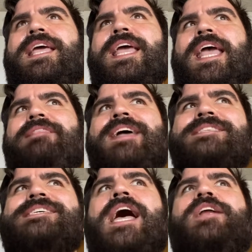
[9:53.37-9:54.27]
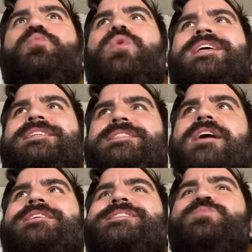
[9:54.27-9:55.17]
that's kind of what it
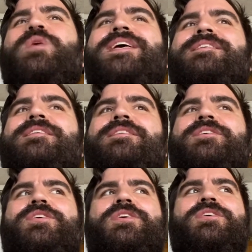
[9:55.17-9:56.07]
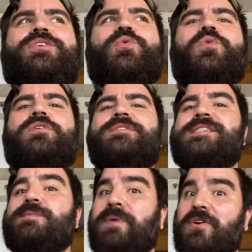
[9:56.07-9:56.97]
does with your
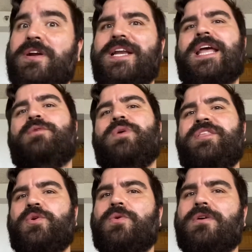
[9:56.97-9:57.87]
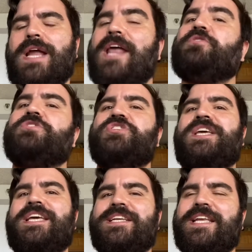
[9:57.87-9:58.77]
spirit and with your
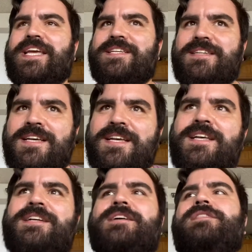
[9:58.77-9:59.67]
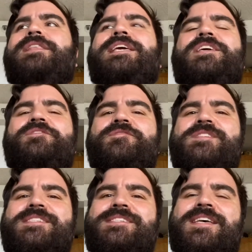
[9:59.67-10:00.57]
energy. It
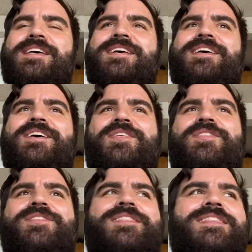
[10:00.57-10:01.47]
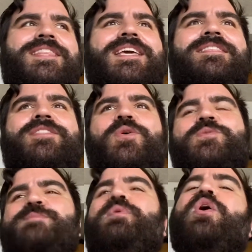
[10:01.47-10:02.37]
cleaves
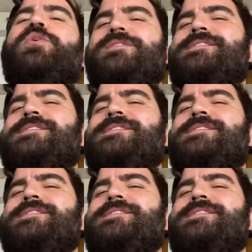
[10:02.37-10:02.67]
those parts